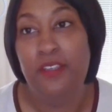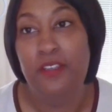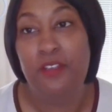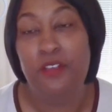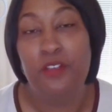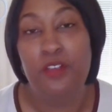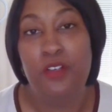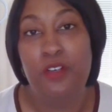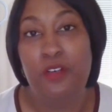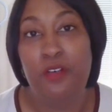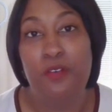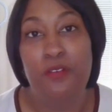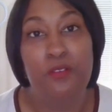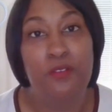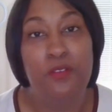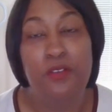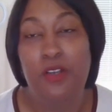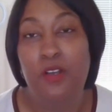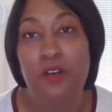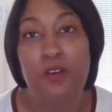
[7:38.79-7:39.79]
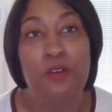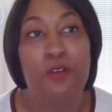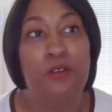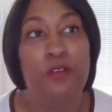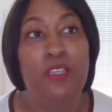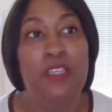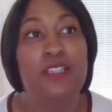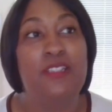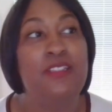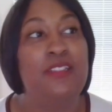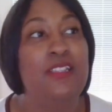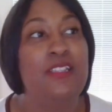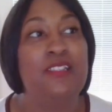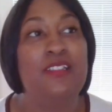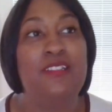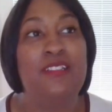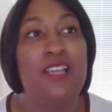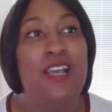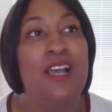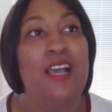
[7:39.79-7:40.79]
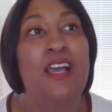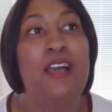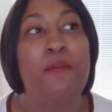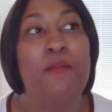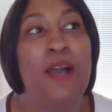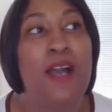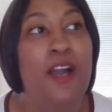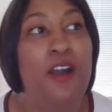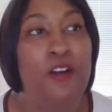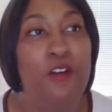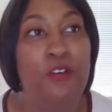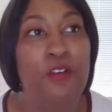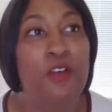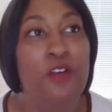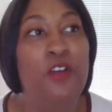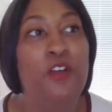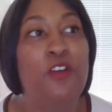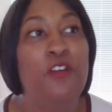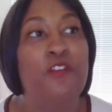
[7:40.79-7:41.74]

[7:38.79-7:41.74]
You know, no. It's time out